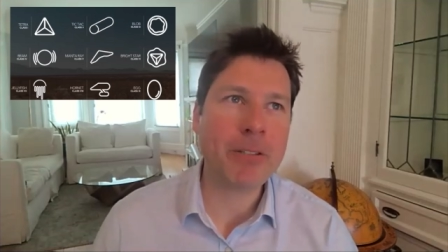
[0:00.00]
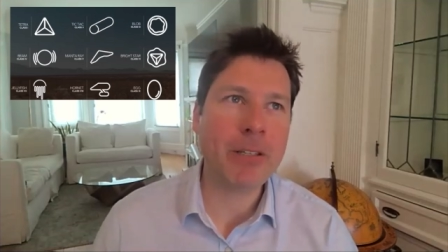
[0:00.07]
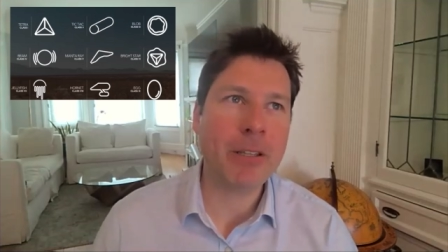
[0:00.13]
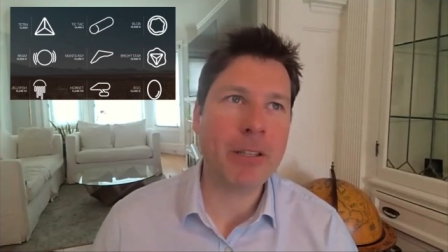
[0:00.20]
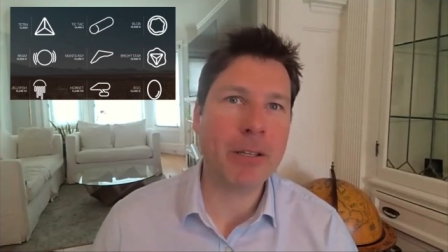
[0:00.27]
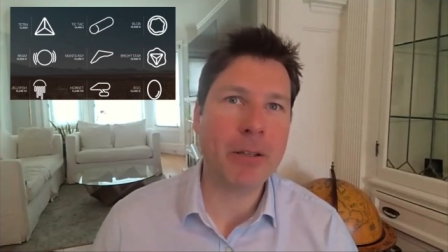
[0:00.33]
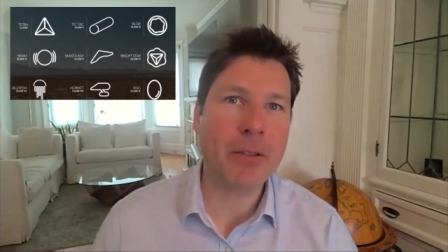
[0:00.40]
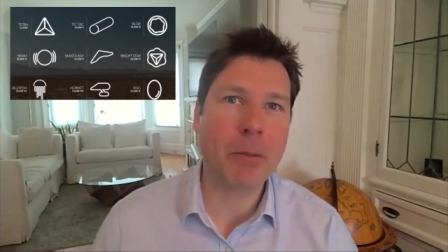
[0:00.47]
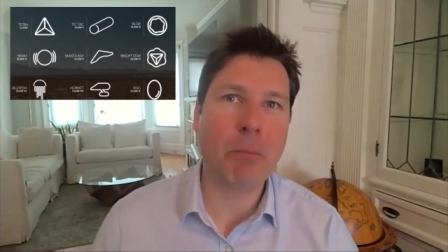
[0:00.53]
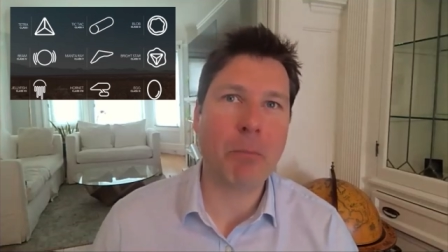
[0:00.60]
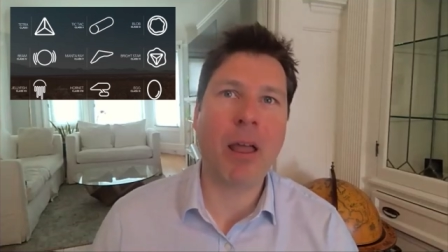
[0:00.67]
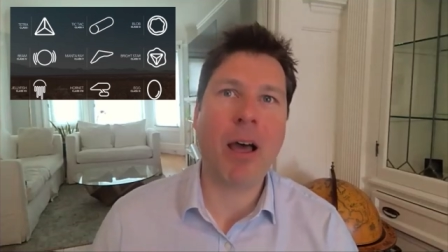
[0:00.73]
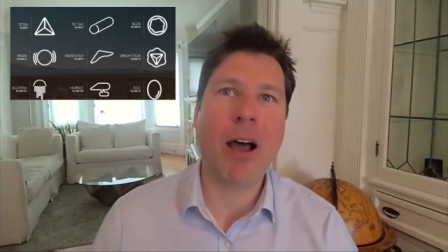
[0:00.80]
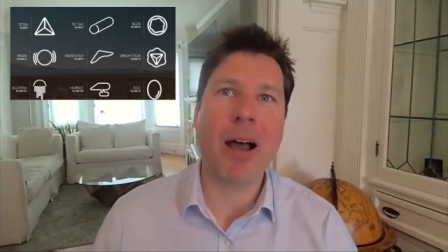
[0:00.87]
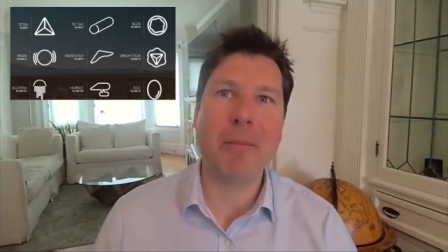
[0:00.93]
the
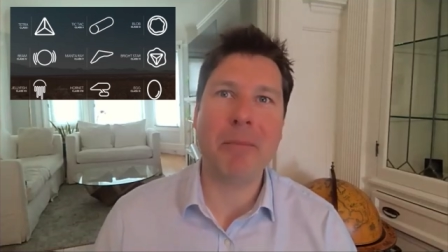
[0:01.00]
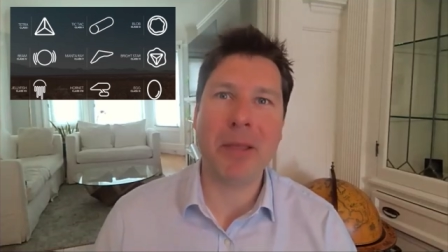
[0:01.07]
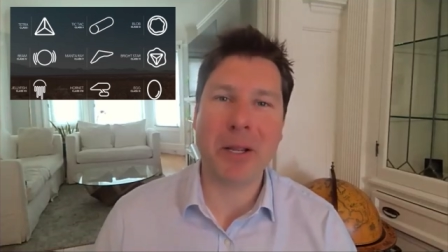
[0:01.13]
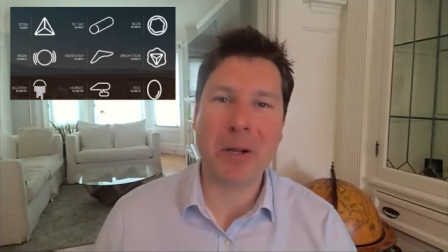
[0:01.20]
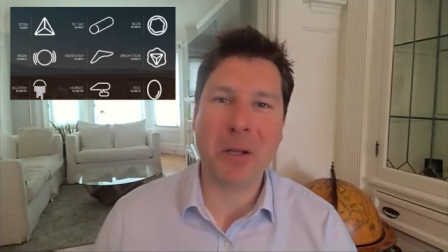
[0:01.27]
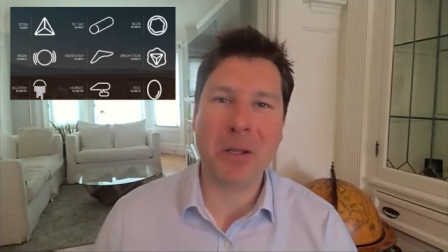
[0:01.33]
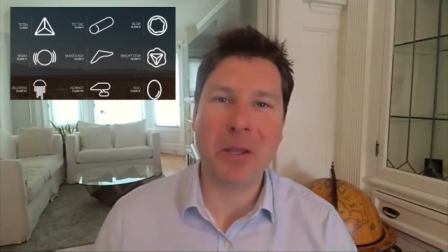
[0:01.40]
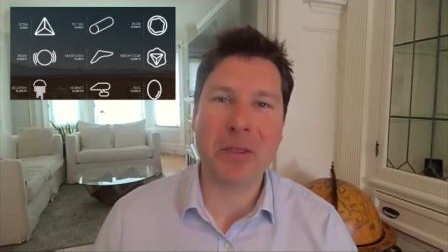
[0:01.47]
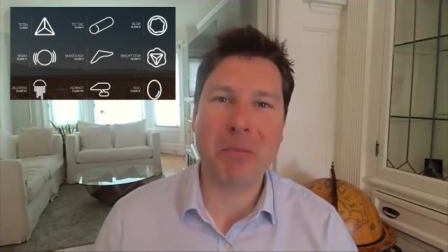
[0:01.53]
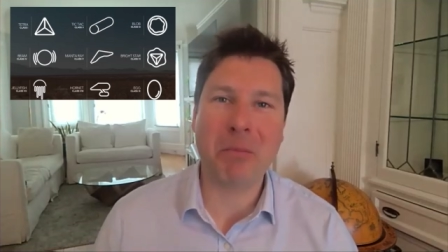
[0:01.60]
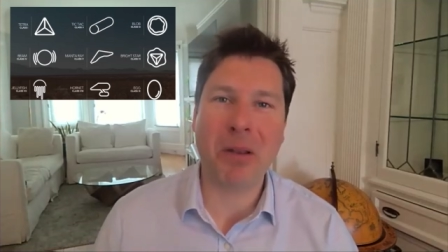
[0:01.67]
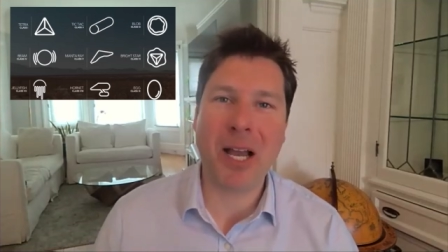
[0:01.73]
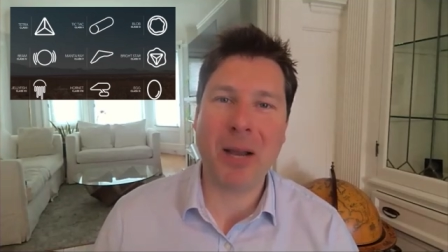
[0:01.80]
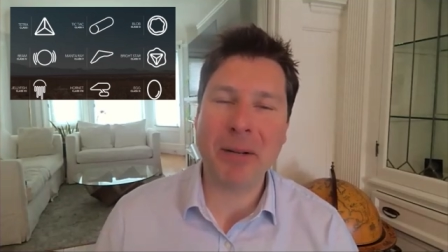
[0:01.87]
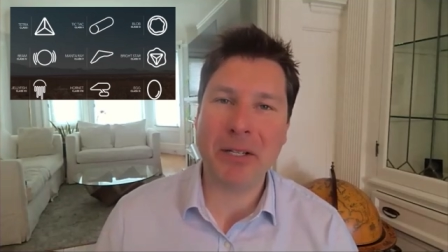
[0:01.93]
blob. They called it the
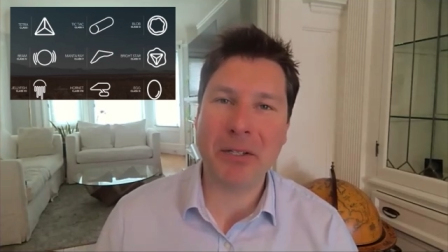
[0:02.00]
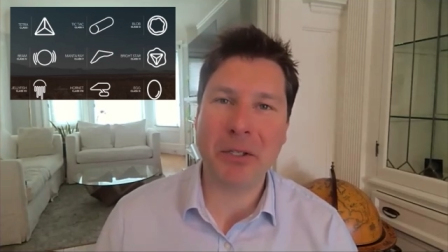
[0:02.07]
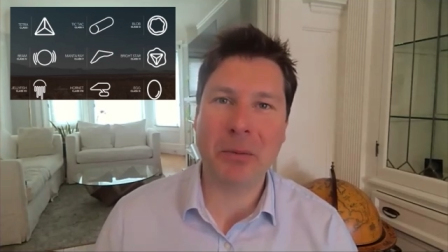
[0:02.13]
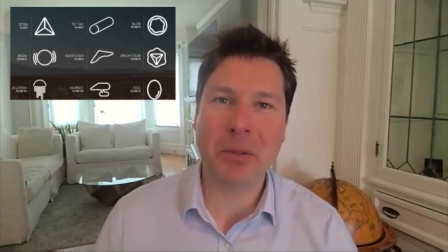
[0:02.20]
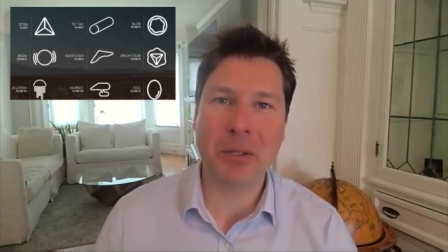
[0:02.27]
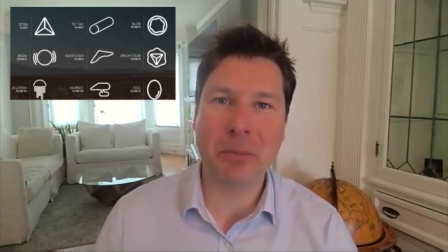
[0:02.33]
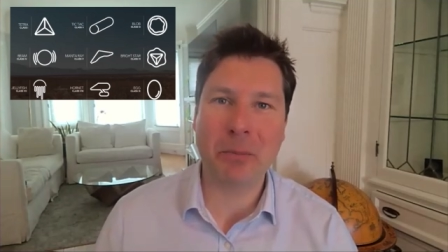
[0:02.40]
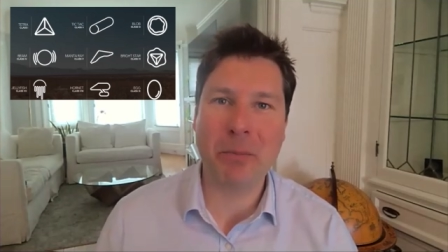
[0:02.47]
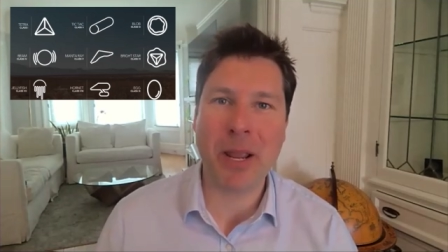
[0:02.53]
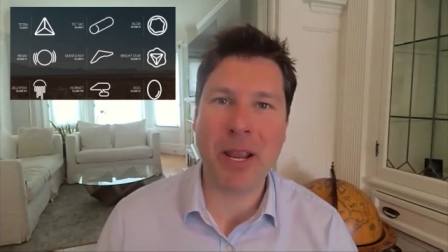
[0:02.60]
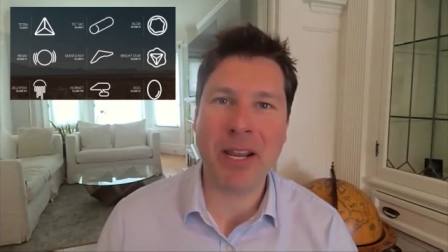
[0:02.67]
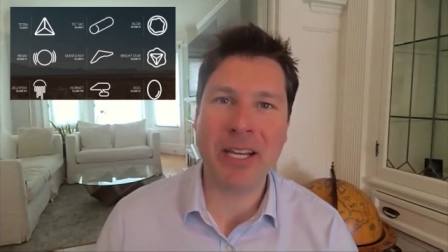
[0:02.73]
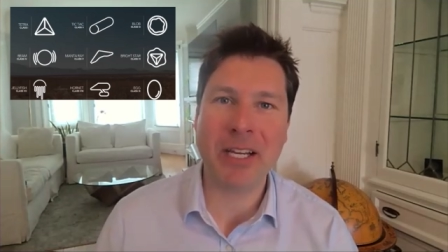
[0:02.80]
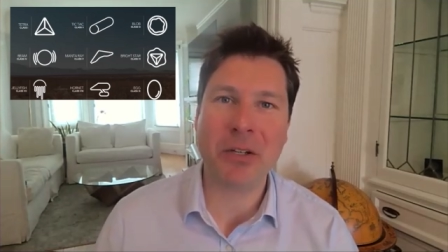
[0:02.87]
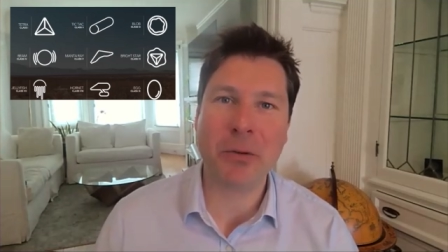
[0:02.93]
blob. It's just this
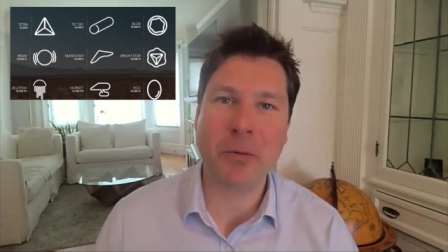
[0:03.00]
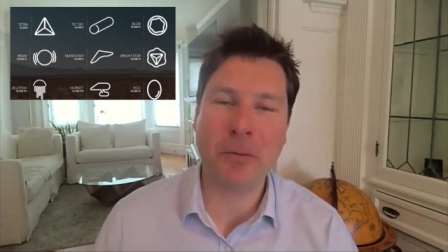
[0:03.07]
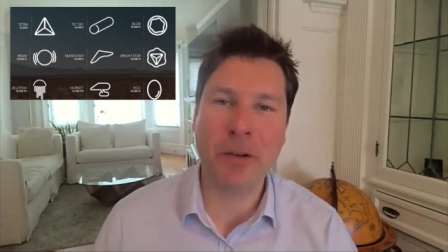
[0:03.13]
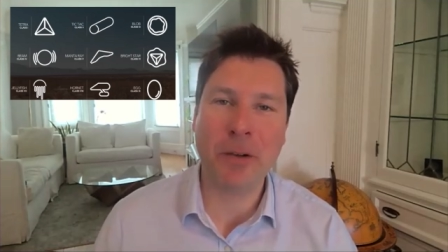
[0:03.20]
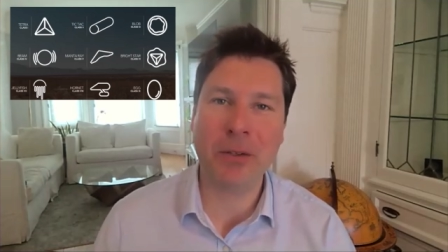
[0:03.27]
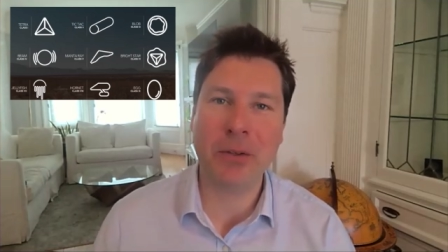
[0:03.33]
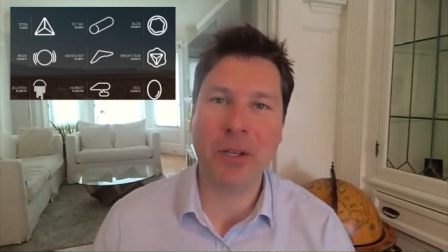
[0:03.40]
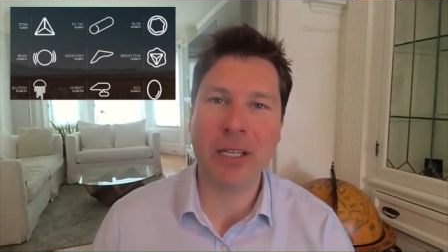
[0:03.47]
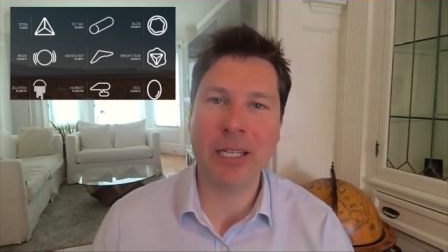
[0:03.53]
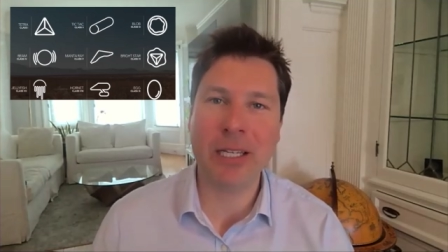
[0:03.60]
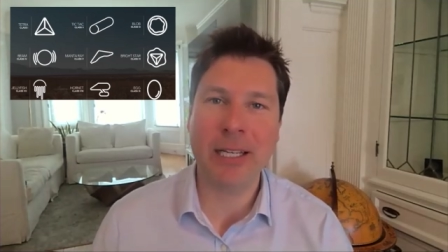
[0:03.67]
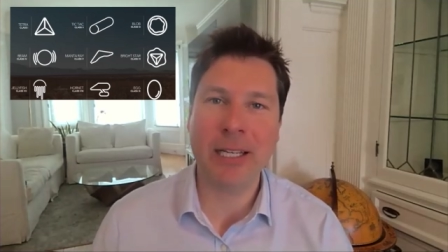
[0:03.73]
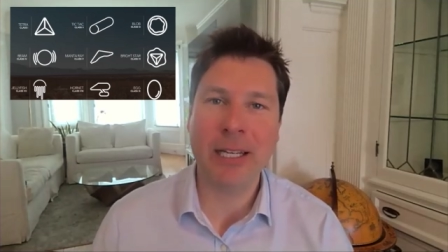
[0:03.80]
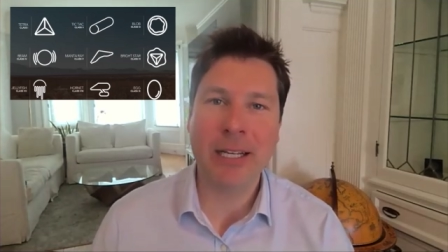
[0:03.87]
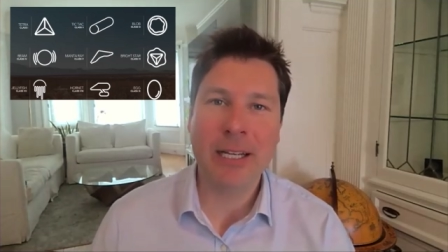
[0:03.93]
pinkish, fuzzy